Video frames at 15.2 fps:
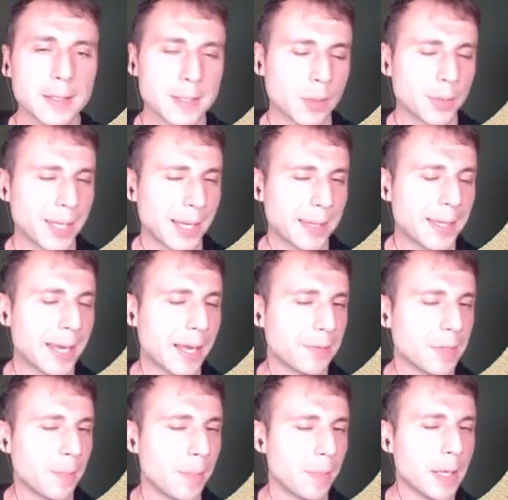So they
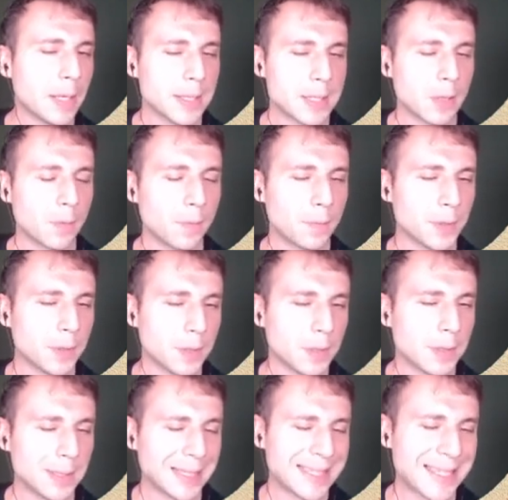have so
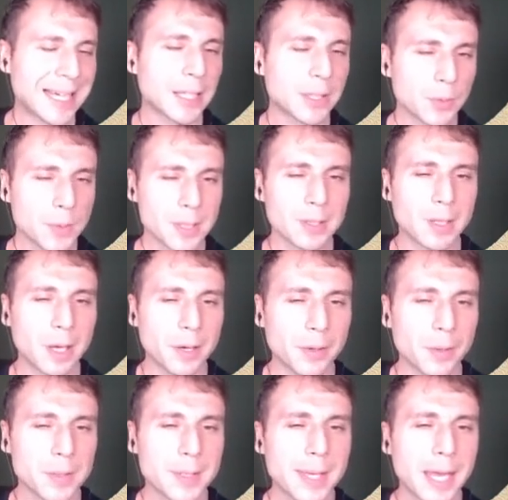second 2
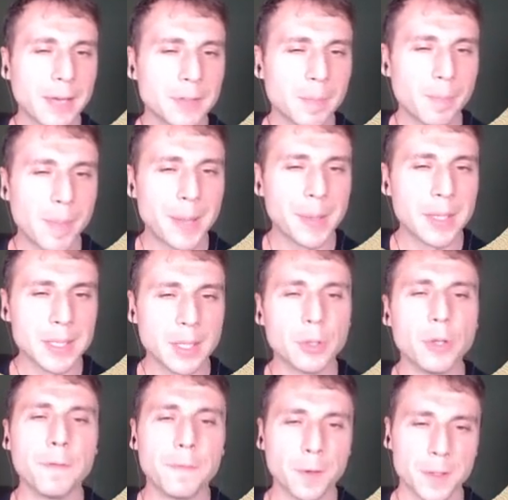scenarios, they have dependency on
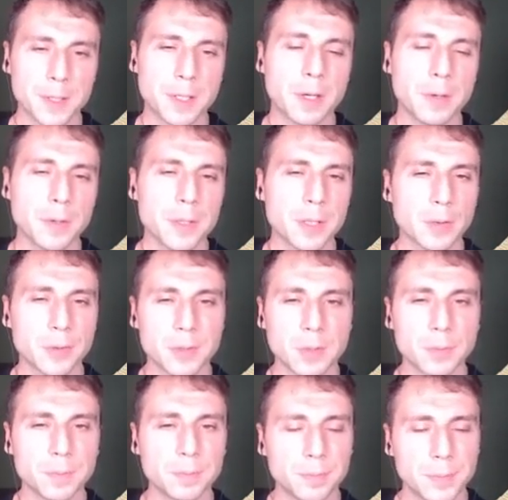the first scenario. So
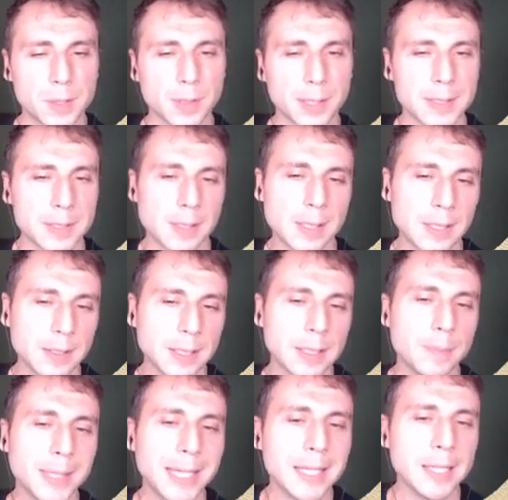because in the
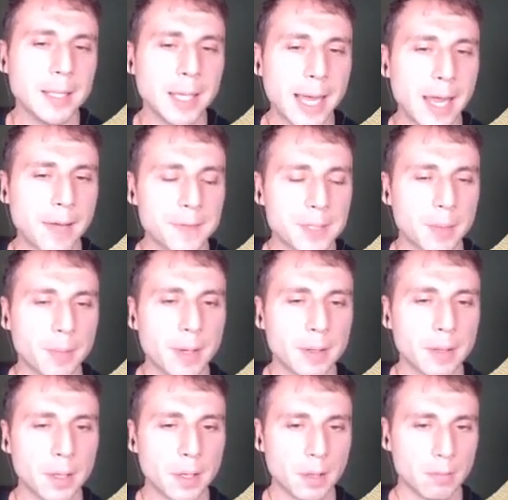beginning, I have some
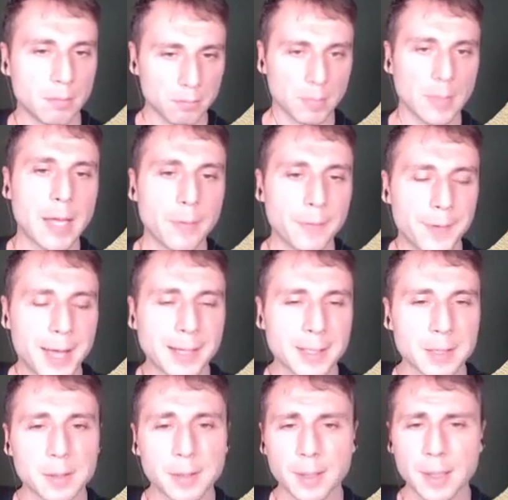level of
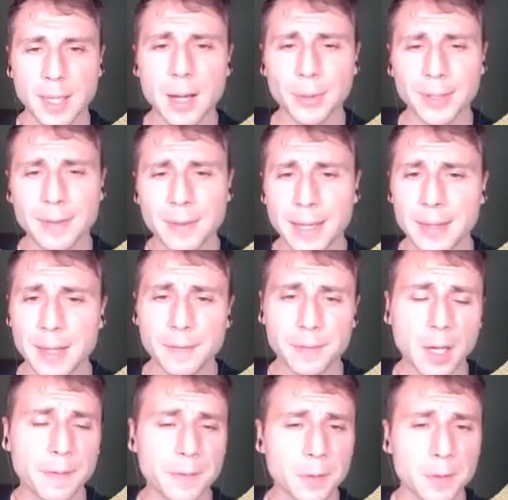access to the cloud, and then
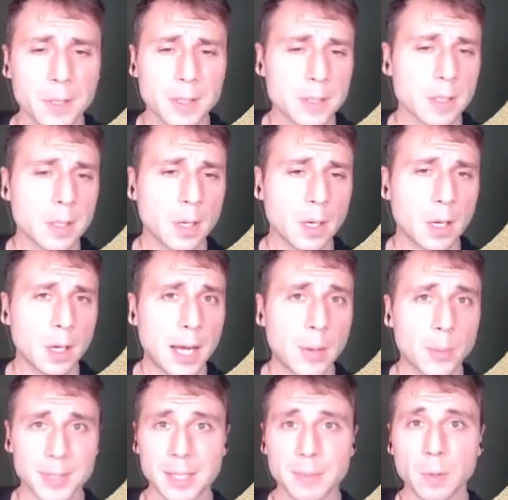after this, I
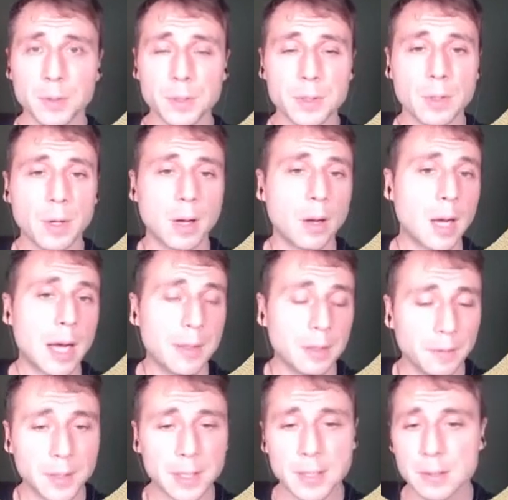was able to do other
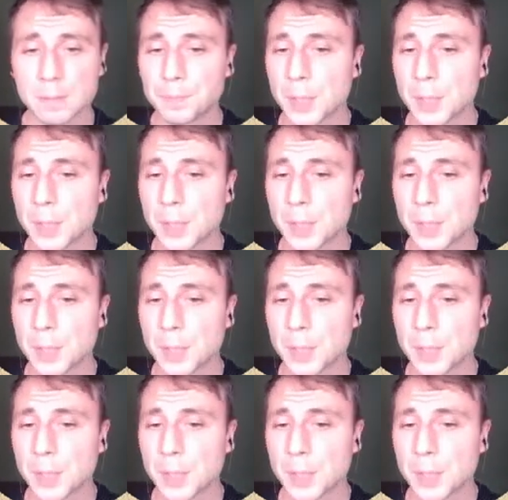things.